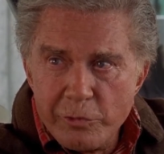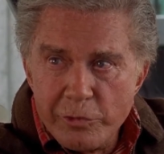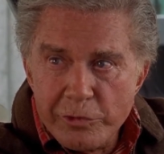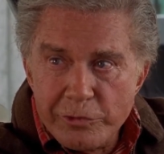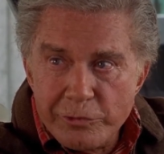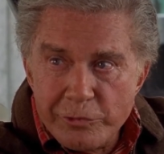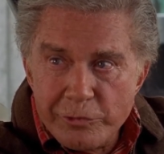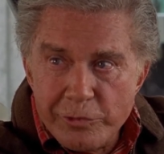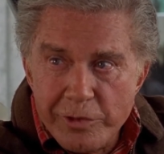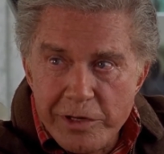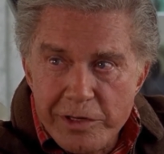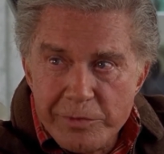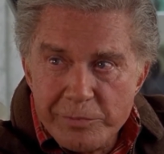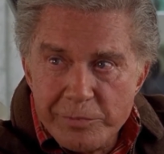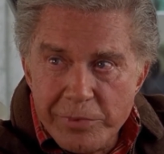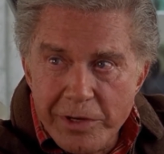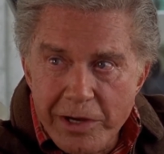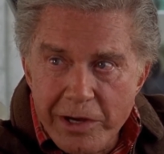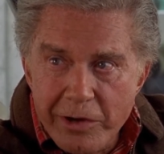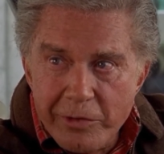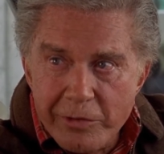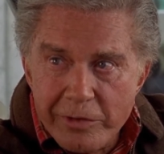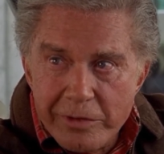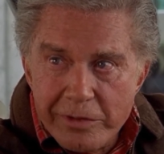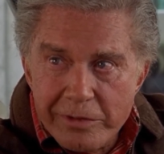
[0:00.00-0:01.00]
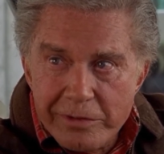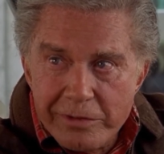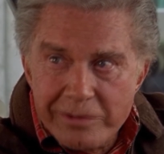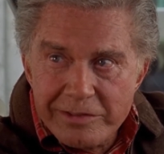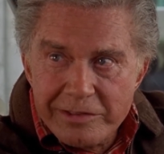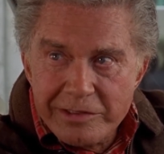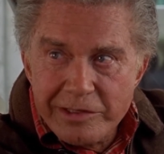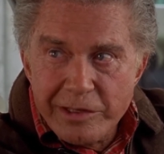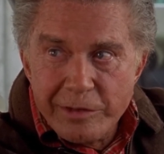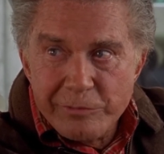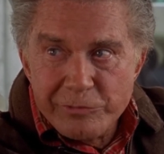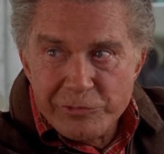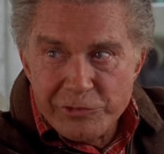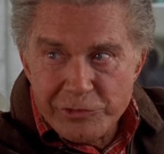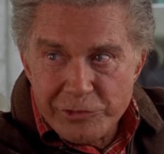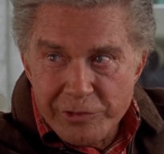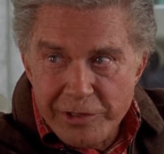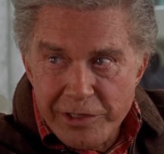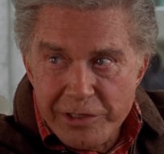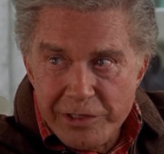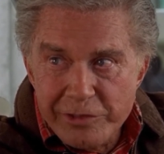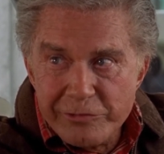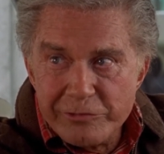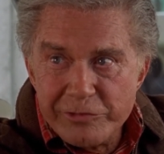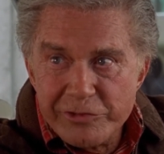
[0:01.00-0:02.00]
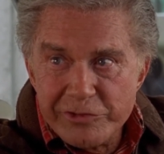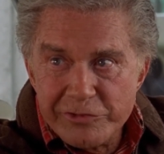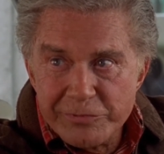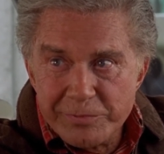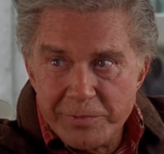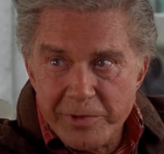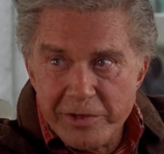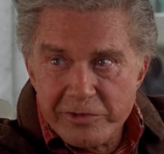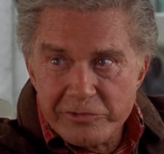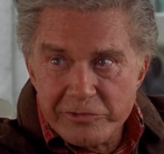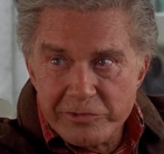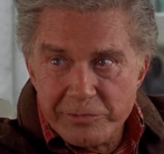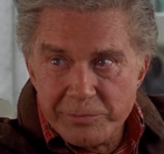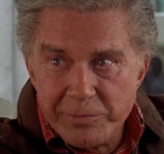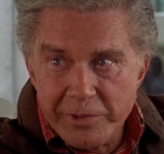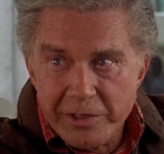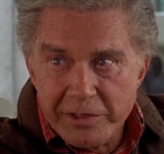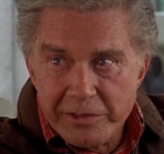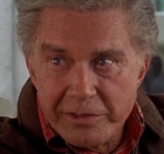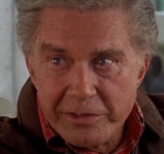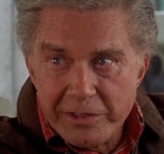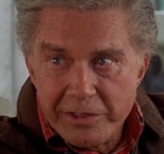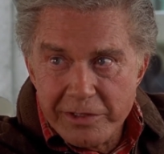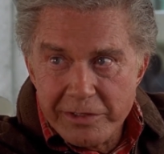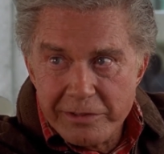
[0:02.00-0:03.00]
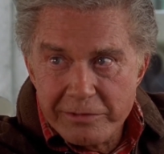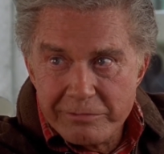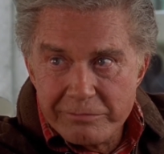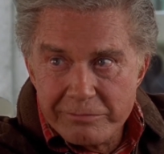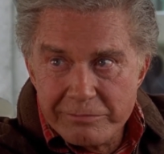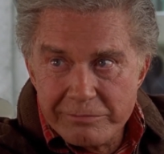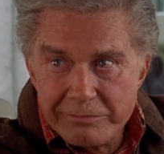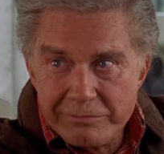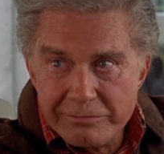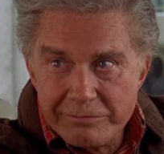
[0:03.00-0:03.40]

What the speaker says: with great power comes great responsibility.